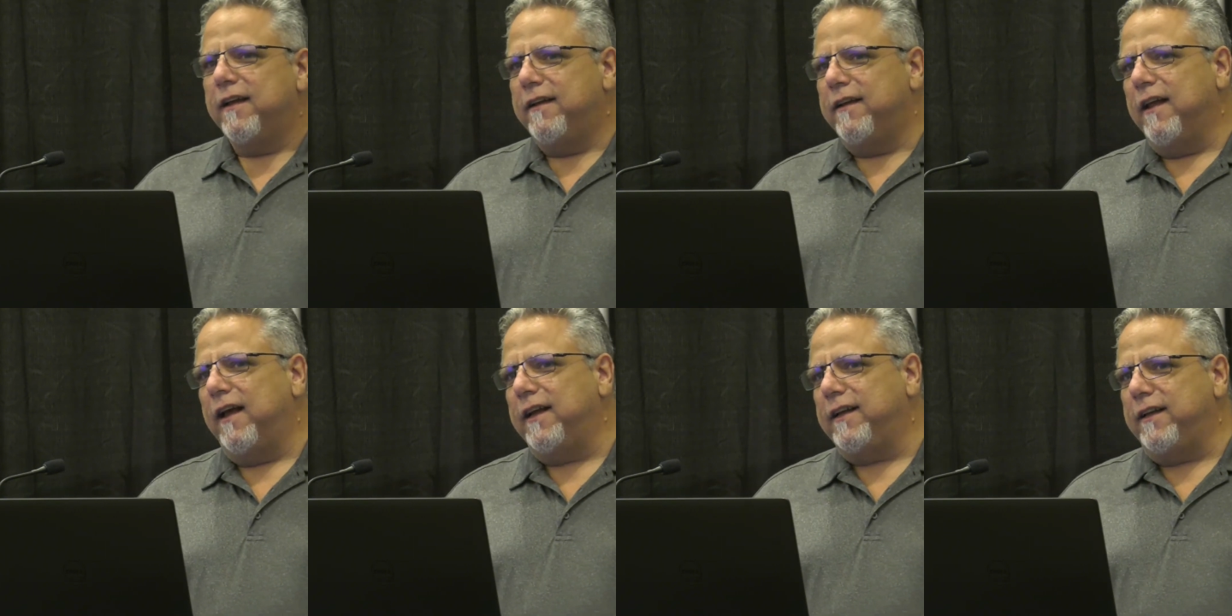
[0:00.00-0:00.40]

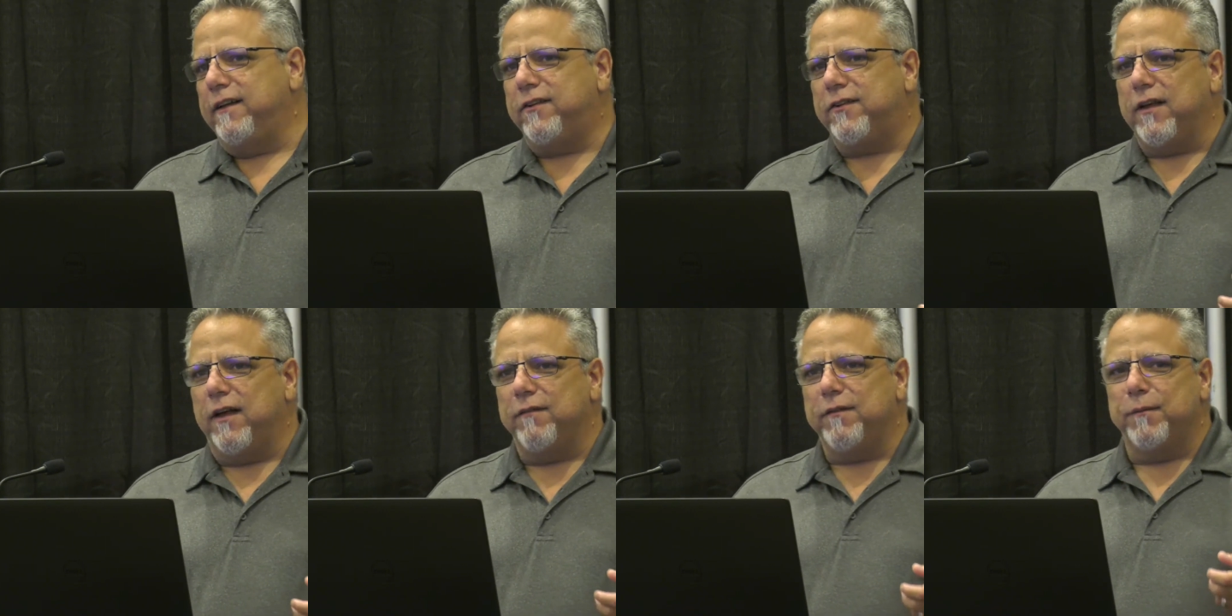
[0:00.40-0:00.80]

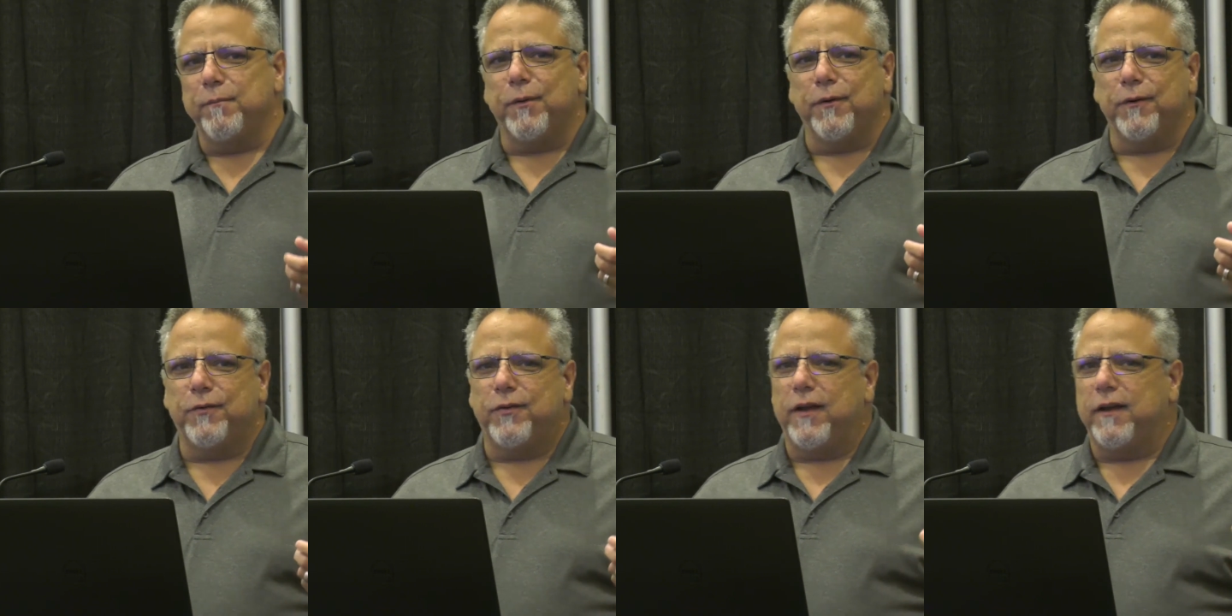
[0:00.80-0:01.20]

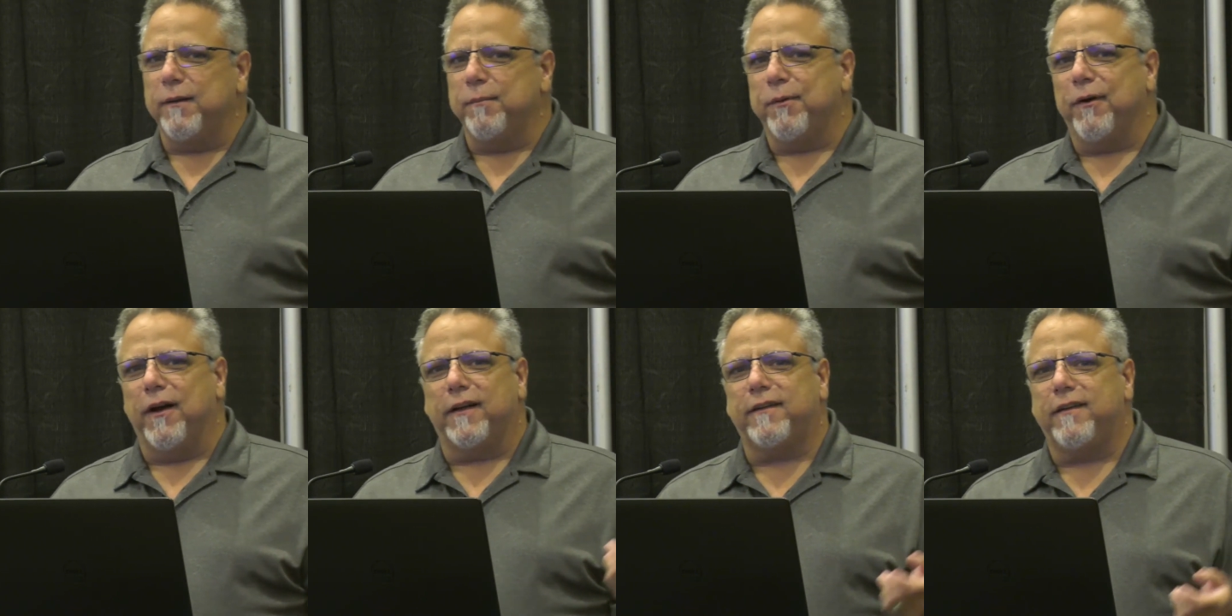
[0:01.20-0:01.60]
97% of
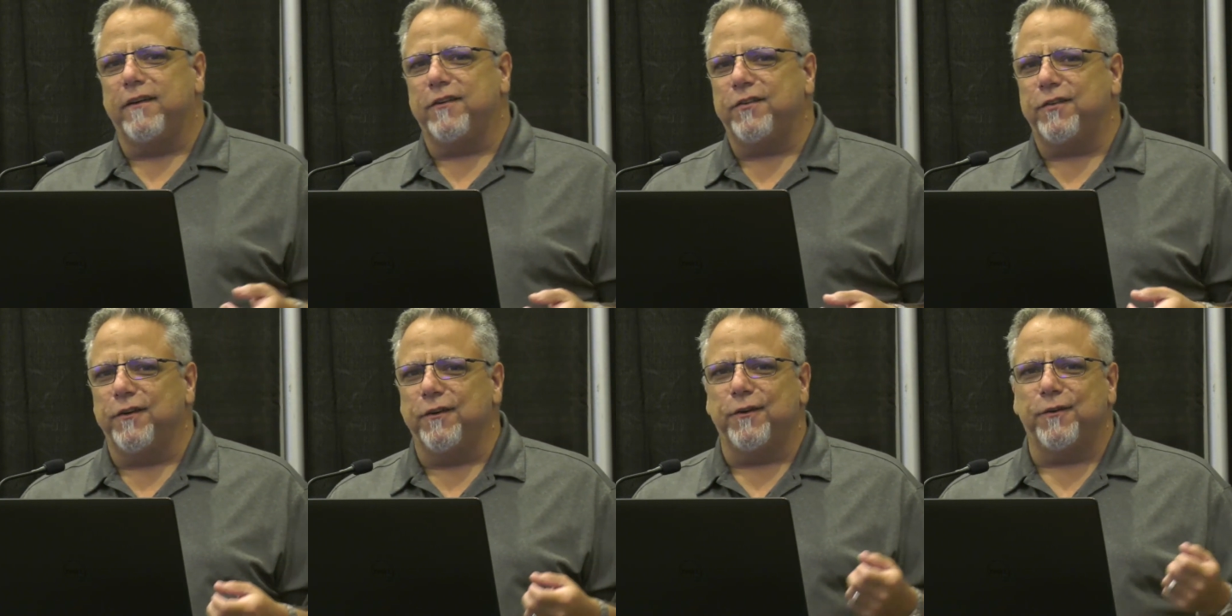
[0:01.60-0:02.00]

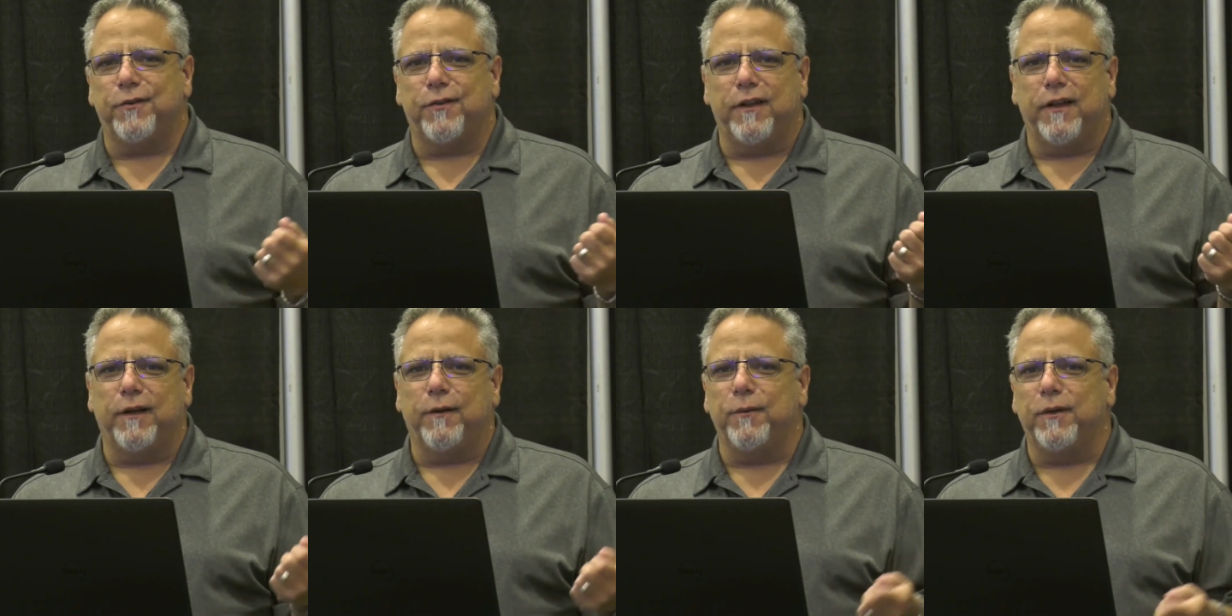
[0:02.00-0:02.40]
practitioners
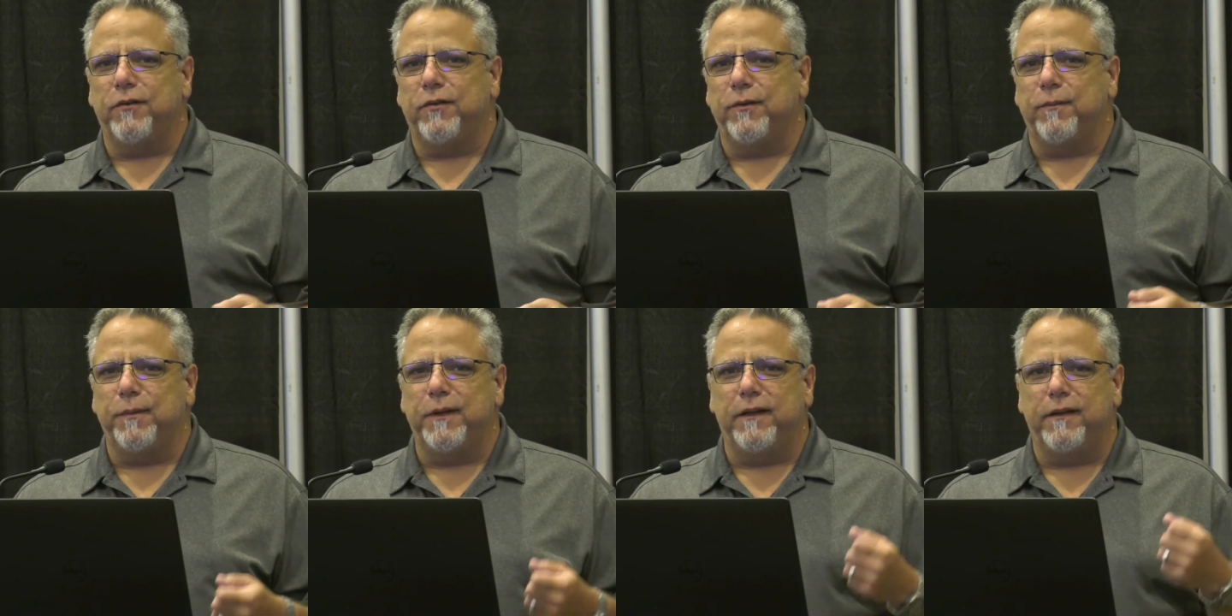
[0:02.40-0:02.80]
think we
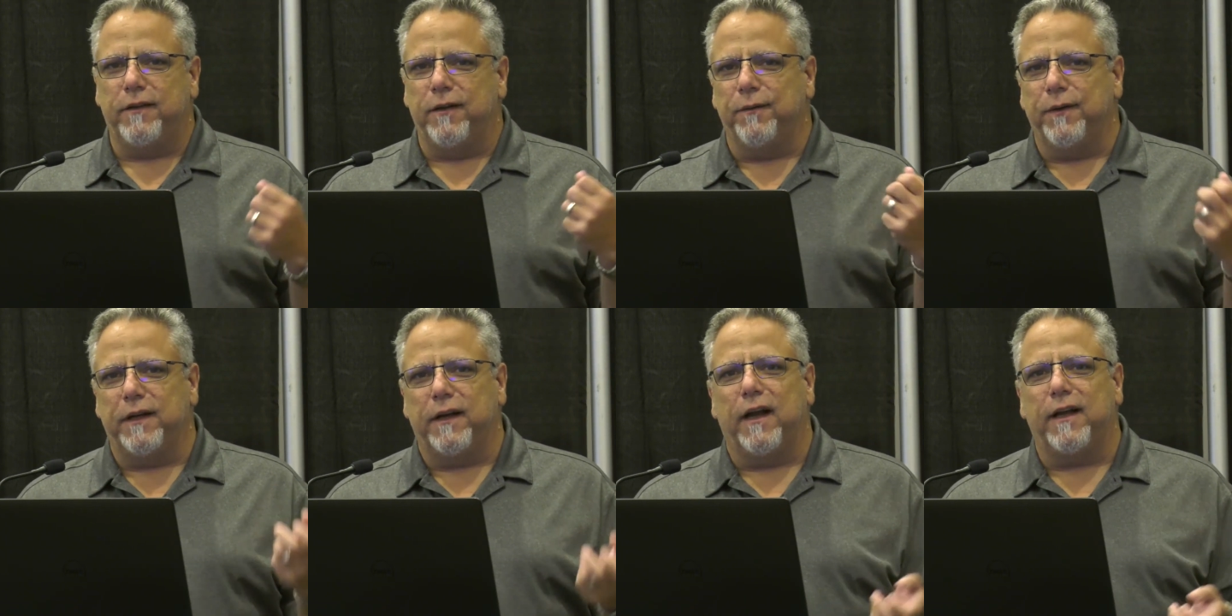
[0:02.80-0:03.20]
should be
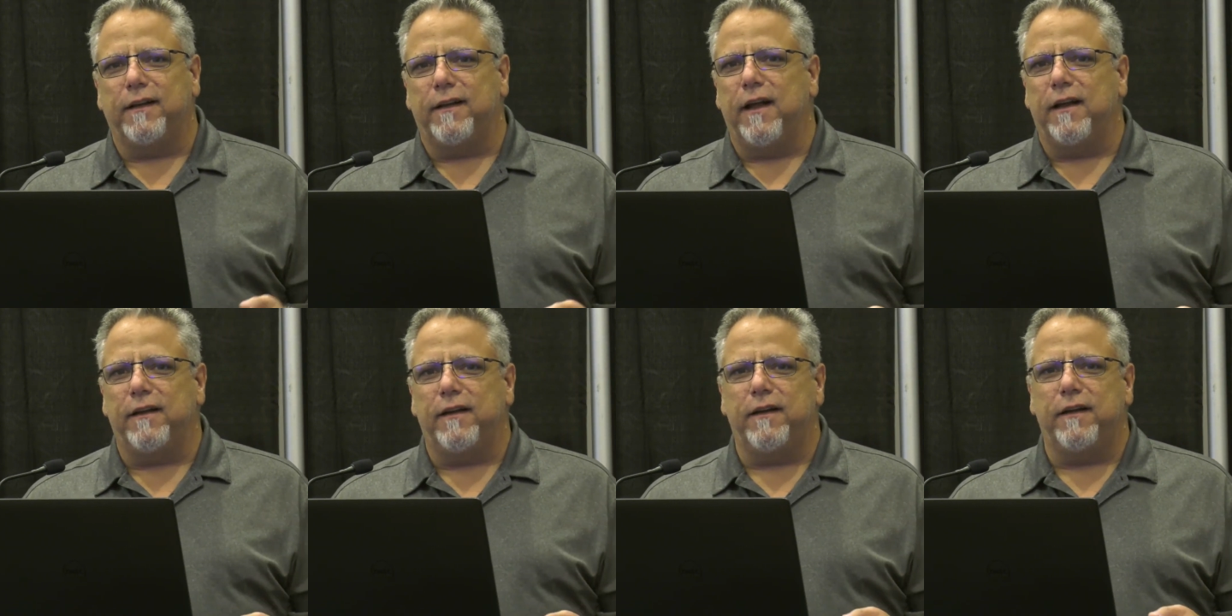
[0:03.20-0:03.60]
doing
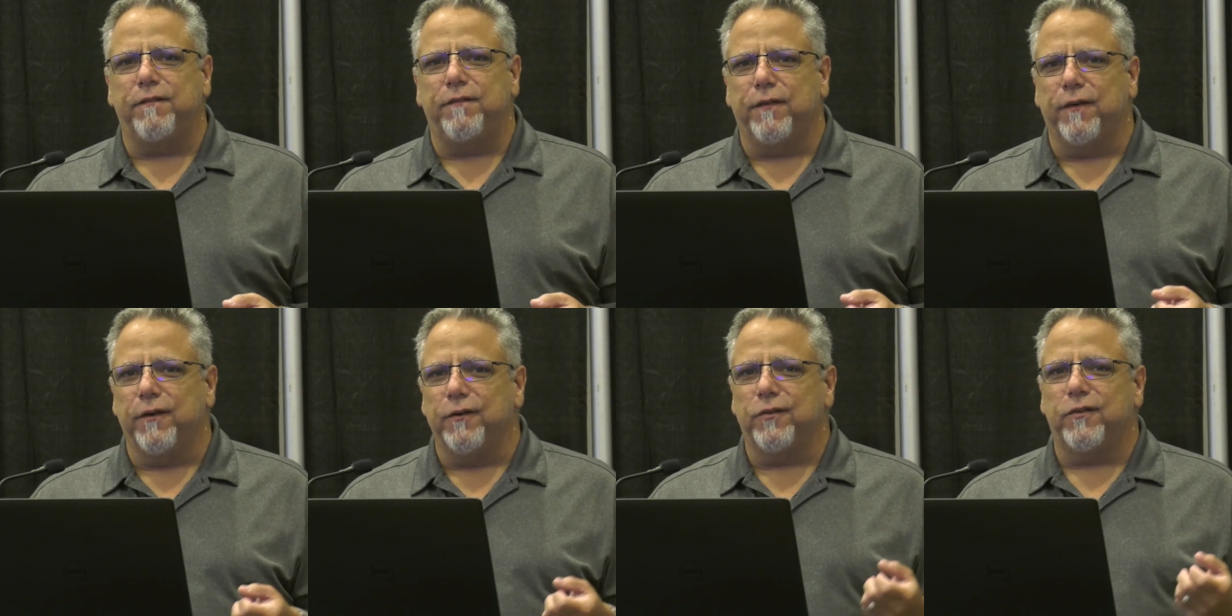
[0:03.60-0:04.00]
identity
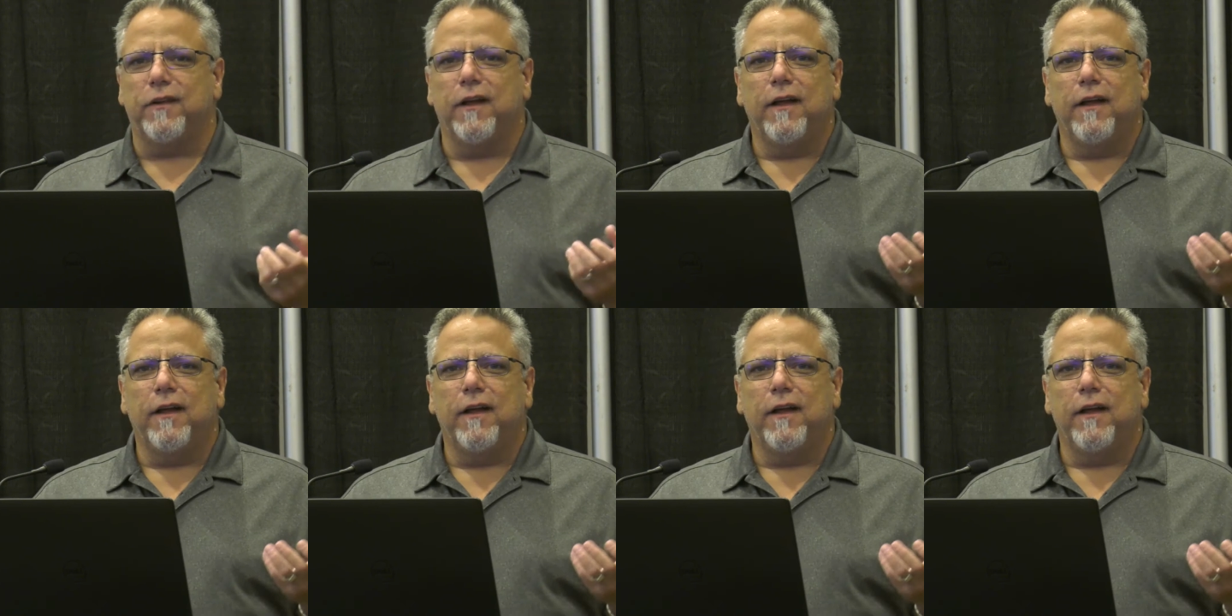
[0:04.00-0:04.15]
first.